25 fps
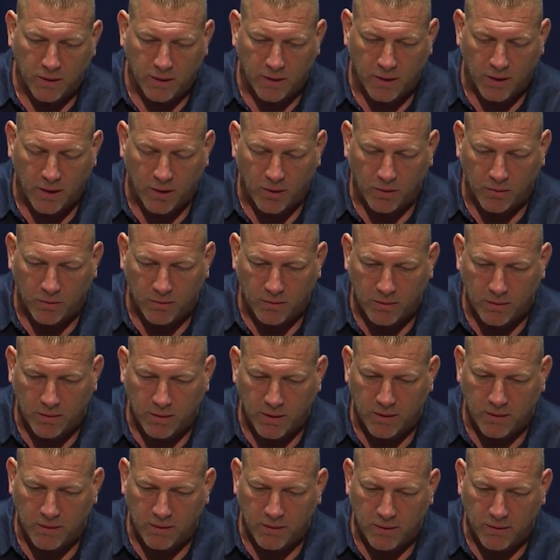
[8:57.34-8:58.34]
You know,
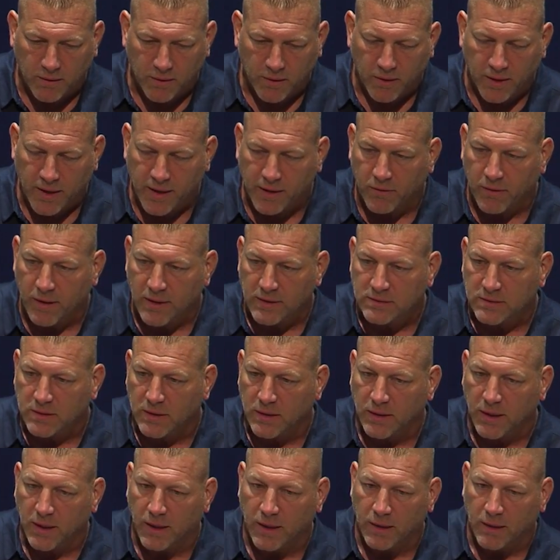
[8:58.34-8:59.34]
they're
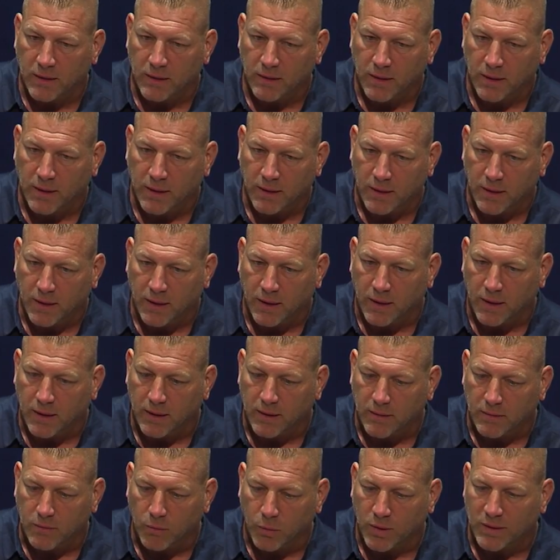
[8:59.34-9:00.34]
interesting.
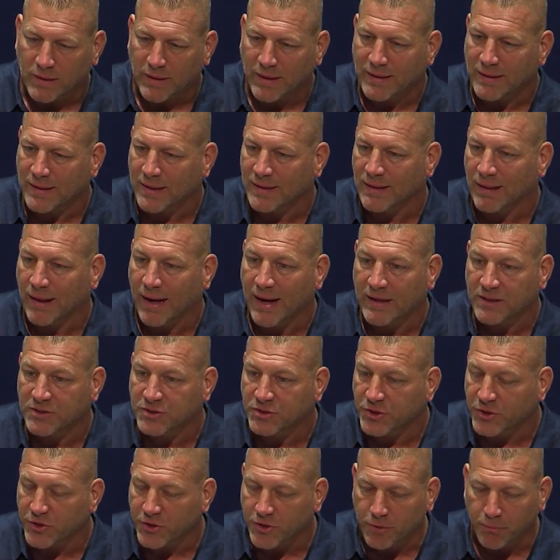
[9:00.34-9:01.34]
What they did
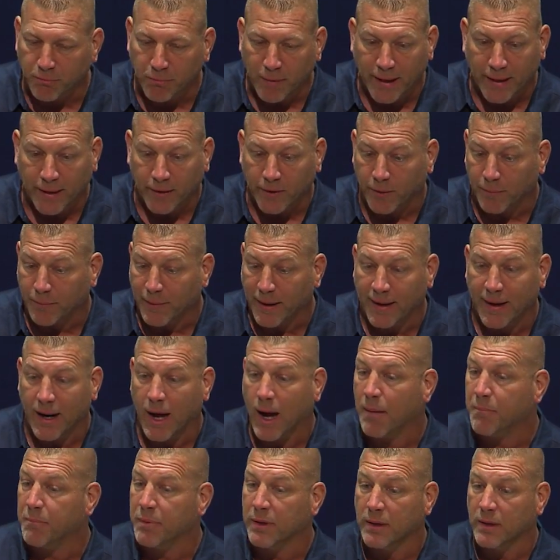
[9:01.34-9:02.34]
last year may or may
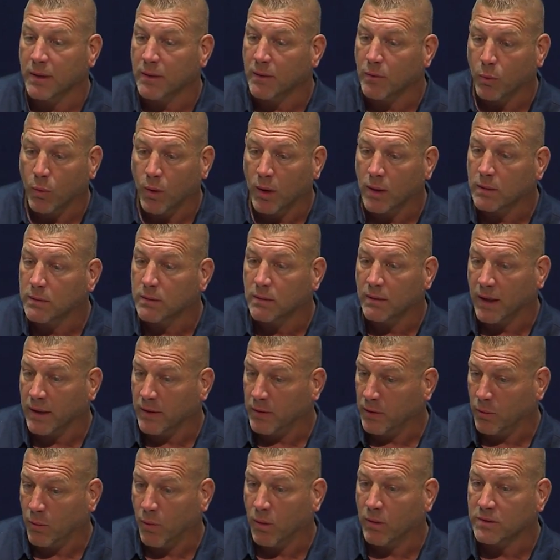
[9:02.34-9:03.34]
not be what they
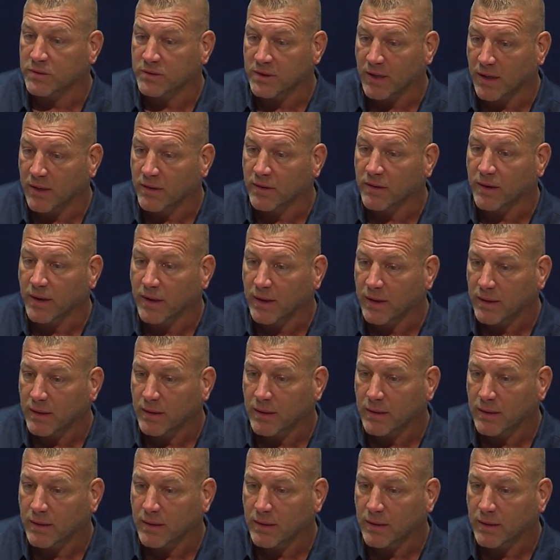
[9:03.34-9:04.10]
do on Saturday.